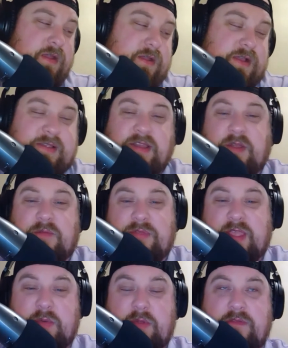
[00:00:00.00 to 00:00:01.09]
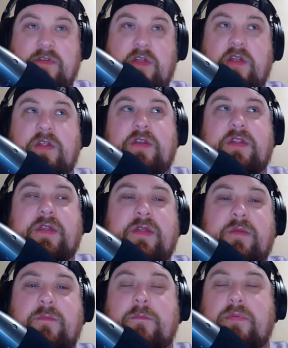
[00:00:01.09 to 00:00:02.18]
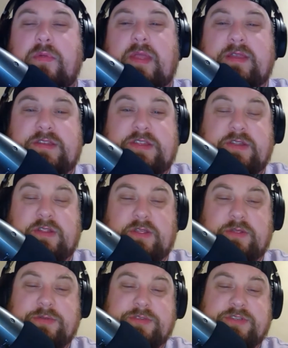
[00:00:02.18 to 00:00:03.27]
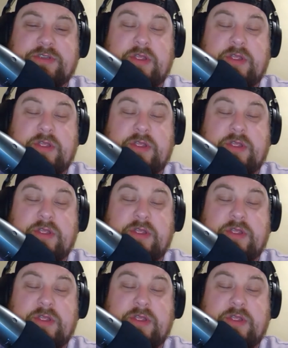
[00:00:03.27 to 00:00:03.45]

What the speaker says: because I don't think it would have hurt Britt to lose.